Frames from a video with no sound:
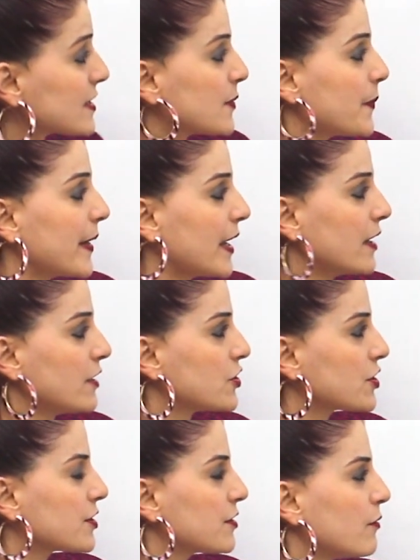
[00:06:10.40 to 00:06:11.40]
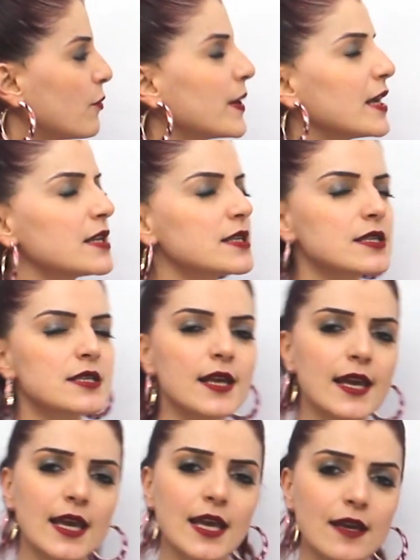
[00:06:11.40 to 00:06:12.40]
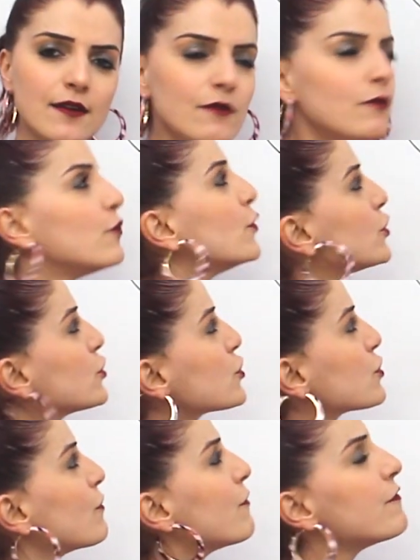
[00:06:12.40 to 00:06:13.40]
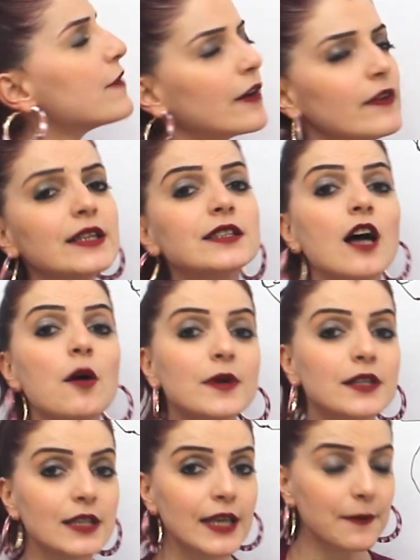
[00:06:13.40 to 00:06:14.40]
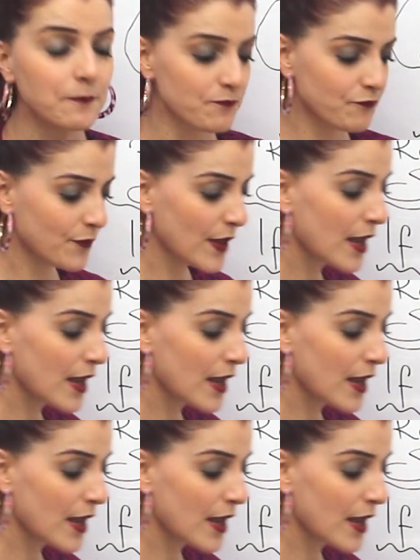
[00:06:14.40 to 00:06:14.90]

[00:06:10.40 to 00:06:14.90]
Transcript: speech, we see would very commonly,